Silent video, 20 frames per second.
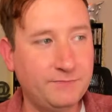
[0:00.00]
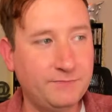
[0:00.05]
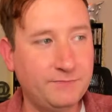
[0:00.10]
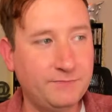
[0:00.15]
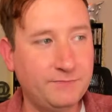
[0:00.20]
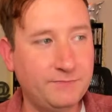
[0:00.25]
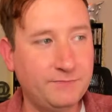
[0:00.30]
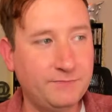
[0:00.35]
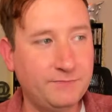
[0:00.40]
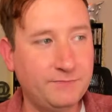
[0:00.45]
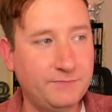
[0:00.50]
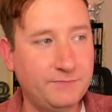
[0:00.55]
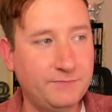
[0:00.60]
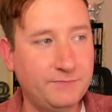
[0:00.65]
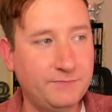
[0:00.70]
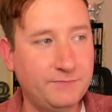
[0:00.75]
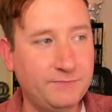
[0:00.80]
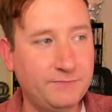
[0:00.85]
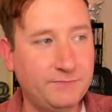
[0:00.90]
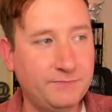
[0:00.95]
Here, I'm
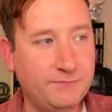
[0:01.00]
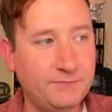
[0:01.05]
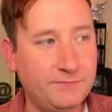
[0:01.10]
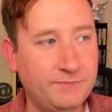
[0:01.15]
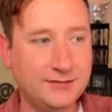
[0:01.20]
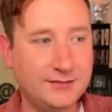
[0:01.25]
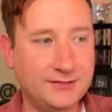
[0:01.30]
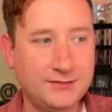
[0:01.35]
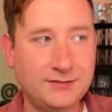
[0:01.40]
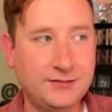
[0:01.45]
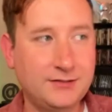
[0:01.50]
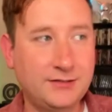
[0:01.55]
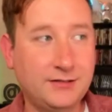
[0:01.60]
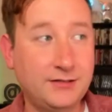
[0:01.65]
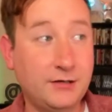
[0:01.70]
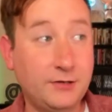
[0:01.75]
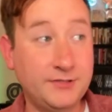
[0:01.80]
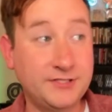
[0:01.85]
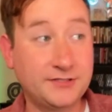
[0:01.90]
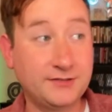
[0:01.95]
still here.
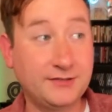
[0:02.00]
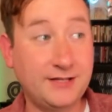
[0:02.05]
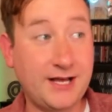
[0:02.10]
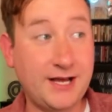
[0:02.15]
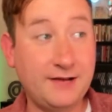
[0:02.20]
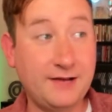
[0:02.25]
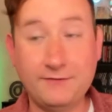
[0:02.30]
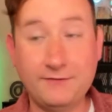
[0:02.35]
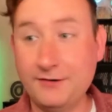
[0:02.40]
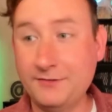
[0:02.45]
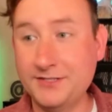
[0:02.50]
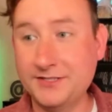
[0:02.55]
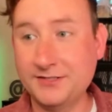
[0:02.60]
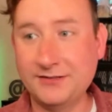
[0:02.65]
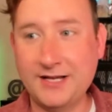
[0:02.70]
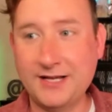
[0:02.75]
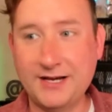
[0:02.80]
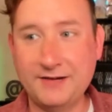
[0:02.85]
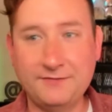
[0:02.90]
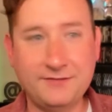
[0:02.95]
Are we still live? Are we still
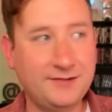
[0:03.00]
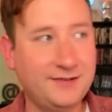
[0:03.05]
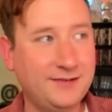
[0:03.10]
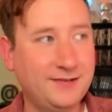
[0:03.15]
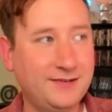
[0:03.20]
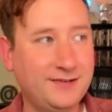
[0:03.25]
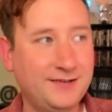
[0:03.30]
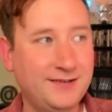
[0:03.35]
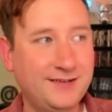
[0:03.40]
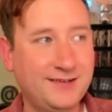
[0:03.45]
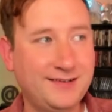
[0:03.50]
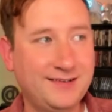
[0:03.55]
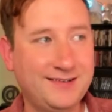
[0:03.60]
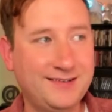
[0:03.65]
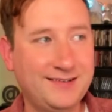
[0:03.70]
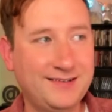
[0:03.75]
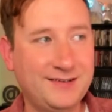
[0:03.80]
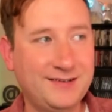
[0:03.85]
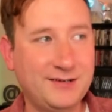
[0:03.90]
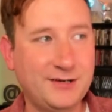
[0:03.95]
live?
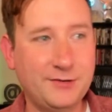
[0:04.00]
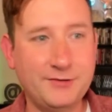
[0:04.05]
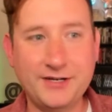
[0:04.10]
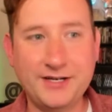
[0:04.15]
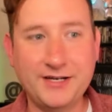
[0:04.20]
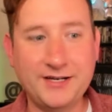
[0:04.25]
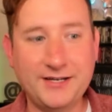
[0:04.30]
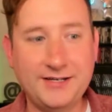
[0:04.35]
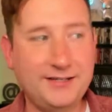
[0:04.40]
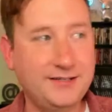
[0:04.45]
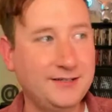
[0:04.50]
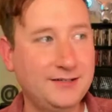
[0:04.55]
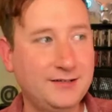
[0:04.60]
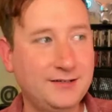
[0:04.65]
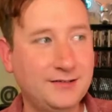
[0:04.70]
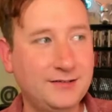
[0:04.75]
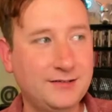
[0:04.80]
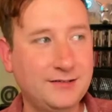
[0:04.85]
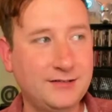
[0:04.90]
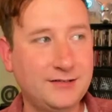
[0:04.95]
Are we good?
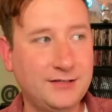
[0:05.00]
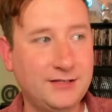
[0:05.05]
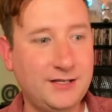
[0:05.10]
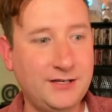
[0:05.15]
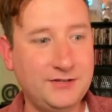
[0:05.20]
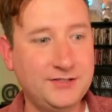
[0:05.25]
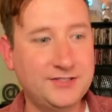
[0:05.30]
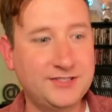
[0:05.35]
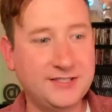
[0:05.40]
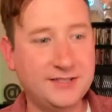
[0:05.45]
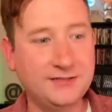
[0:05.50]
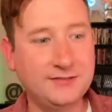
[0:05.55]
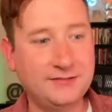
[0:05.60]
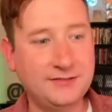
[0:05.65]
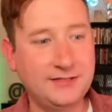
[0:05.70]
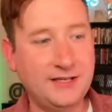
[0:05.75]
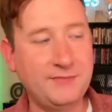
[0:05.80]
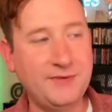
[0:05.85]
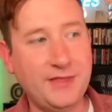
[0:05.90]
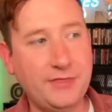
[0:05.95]
Can you still
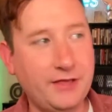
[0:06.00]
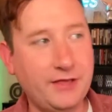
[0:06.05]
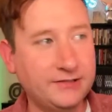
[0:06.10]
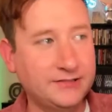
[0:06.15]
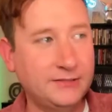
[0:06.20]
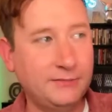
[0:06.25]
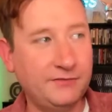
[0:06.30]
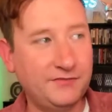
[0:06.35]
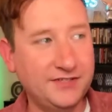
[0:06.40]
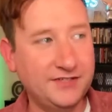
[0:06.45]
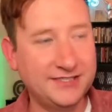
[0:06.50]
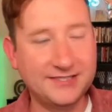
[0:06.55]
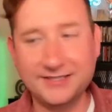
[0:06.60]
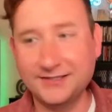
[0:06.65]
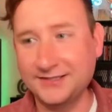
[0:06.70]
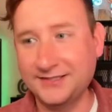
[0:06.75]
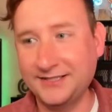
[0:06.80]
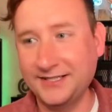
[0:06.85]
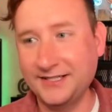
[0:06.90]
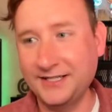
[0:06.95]
give me a thumbs up if you can still
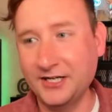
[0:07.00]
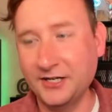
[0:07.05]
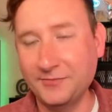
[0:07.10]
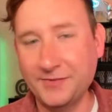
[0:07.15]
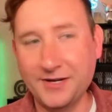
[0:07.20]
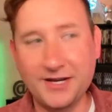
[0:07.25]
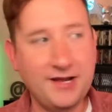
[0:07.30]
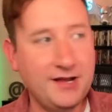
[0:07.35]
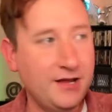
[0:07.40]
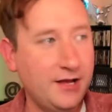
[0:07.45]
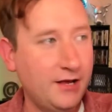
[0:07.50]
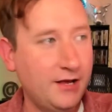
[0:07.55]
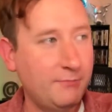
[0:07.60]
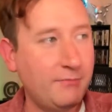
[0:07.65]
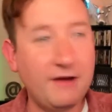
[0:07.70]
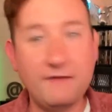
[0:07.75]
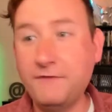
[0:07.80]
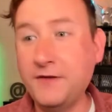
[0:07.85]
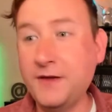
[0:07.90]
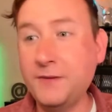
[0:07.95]
see and hear me?
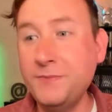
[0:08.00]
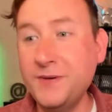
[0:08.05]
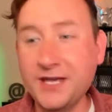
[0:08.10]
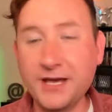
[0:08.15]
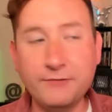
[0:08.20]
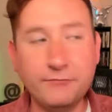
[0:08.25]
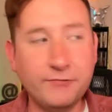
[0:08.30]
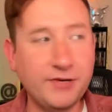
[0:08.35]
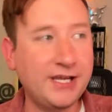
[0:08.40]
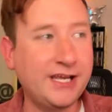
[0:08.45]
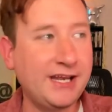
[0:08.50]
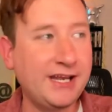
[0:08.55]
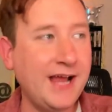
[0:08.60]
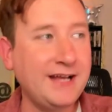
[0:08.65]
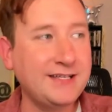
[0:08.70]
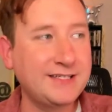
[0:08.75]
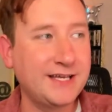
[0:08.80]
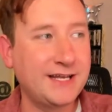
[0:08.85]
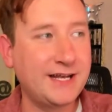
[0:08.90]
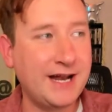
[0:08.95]
My VPN
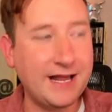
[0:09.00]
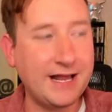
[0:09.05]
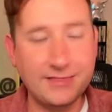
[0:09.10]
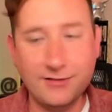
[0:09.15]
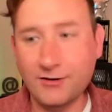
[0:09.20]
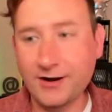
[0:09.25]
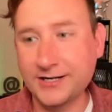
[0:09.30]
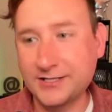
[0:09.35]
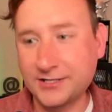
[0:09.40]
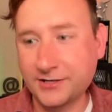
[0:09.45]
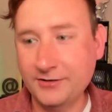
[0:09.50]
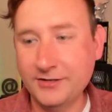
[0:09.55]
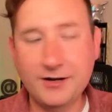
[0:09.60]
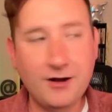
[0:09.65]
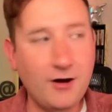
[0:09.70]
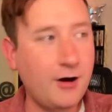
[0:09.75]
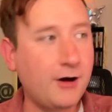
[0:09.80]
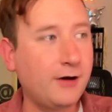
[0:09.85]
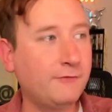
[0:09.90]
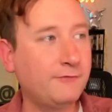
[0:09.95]
reconnected and I thought I turned it
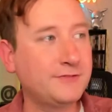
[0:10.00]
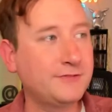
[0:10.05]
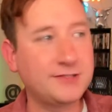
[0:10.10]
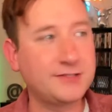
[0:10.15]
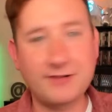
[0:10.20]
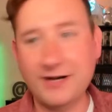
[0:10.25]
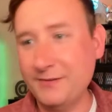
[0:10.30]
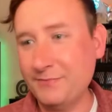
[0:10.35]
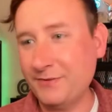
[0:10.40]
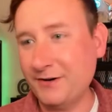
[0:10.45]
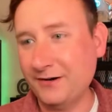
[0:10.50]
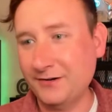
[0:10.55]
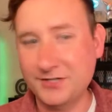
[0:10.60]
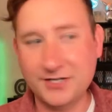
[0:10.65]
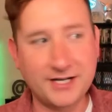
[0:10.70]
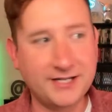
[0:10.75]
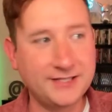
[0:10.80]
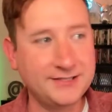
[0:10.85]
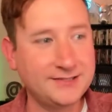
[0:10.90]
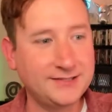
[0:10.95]
off, so I
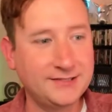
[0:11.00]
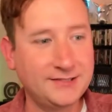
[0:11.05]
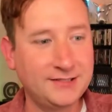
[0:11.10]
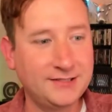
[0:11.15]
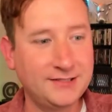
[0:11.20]
apologize.